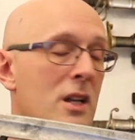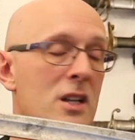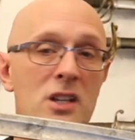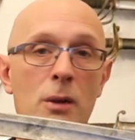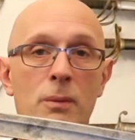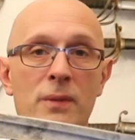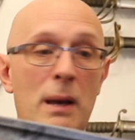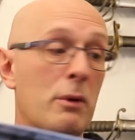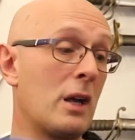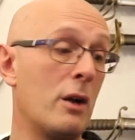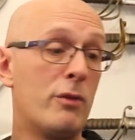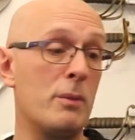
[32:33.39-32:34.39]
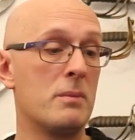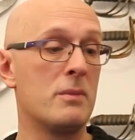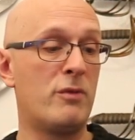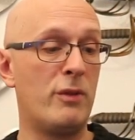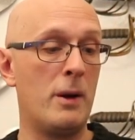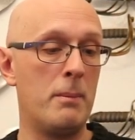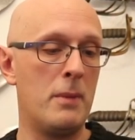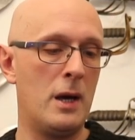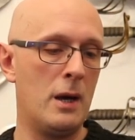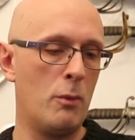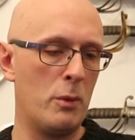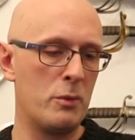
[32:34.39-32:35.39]
So there we go. From
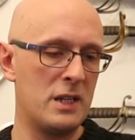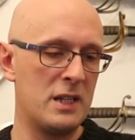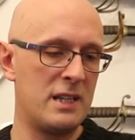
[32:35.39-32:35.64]
what was it?